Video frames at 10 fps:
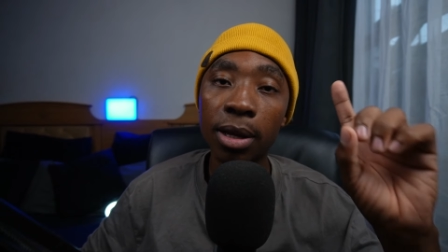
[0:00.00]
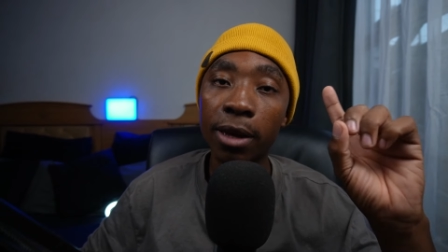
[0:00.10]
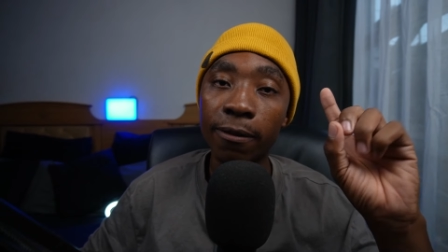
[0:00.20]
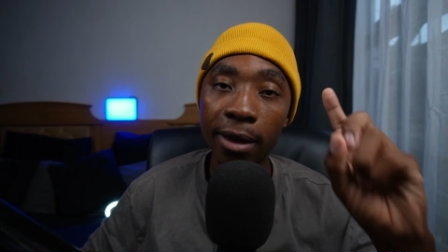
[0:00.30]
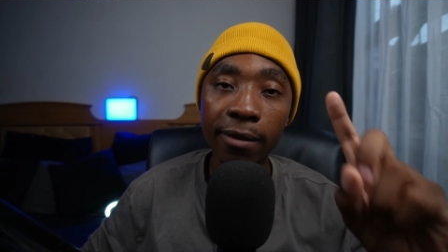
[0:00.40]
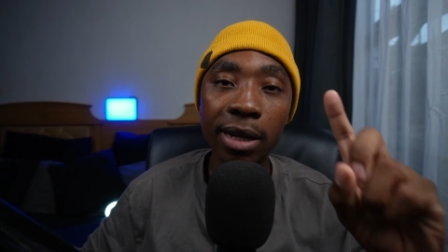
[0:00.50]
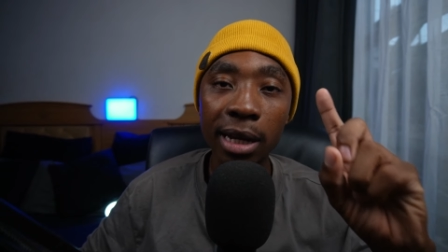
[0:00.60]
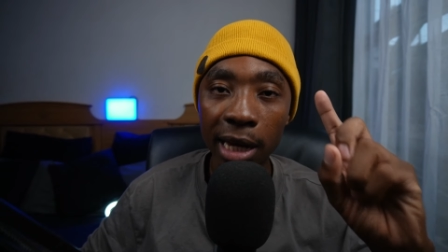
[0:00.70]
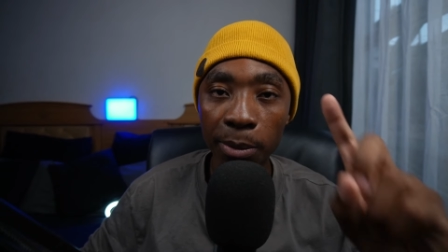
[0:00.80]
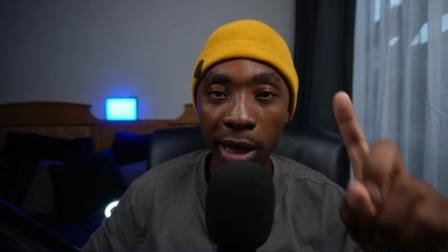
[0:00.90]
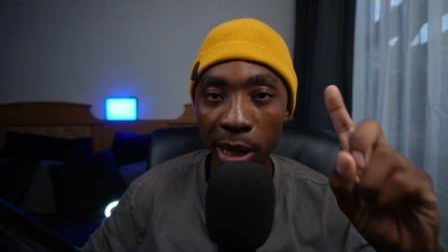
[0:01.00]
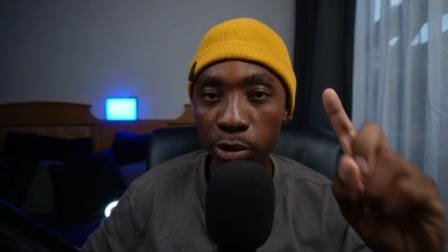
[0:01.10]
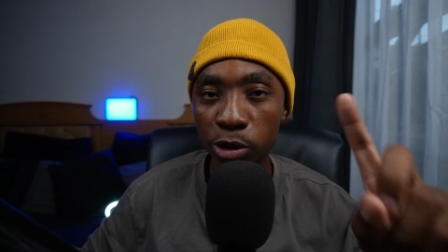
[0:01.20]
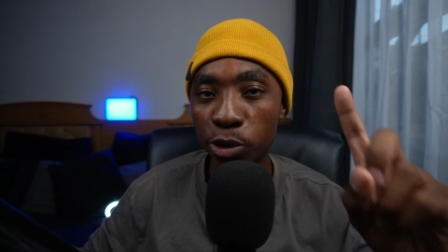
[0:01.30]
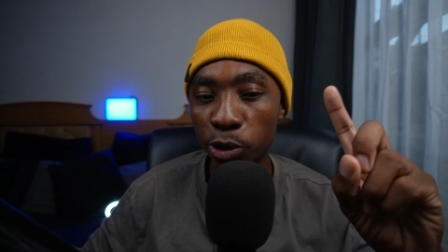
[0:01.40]
If ever they can be
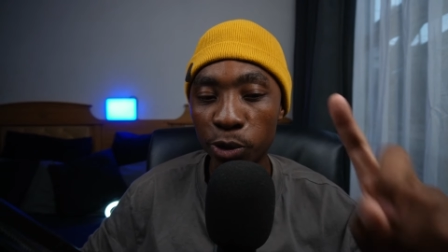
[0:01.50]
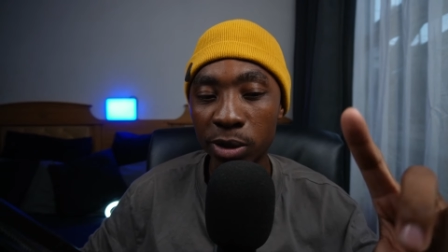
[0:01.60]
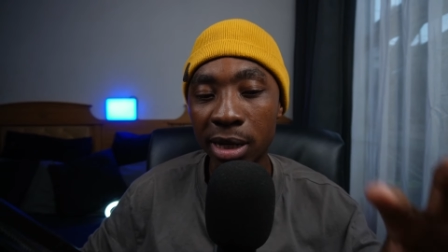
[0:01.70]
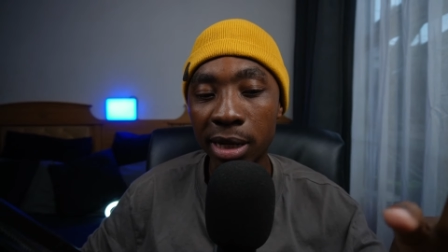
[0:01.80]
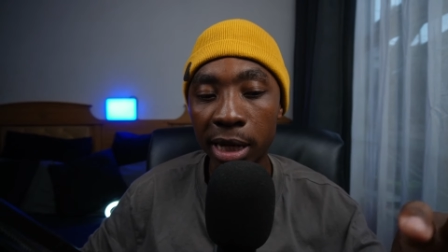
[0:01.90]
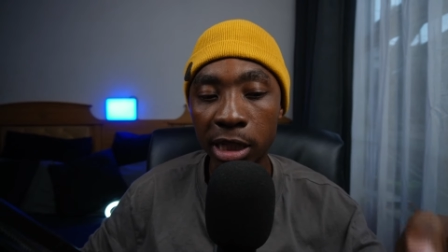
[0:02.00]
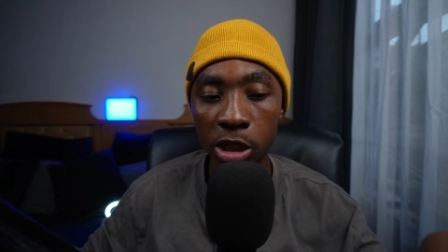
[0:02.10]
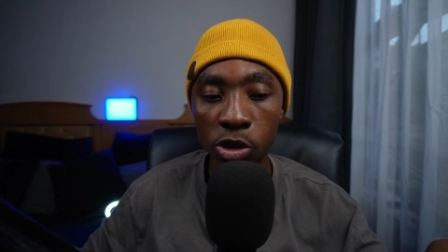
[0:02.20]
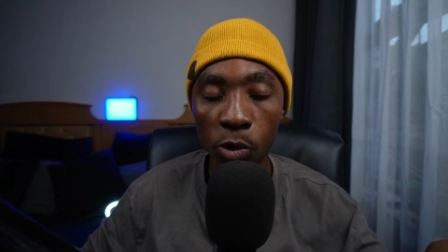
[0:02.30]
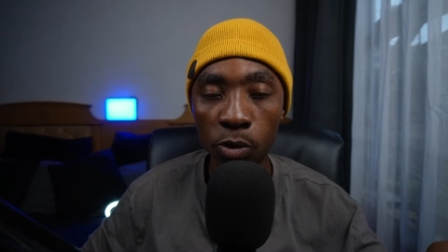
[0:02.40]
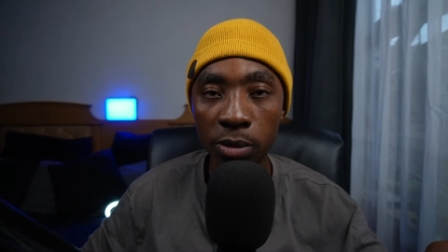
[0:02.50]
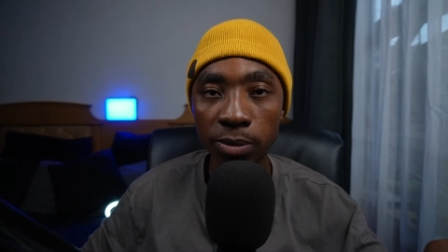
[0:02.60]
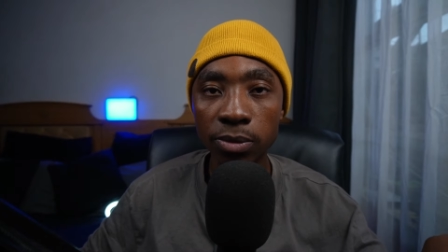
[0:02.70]
able to use the danger zone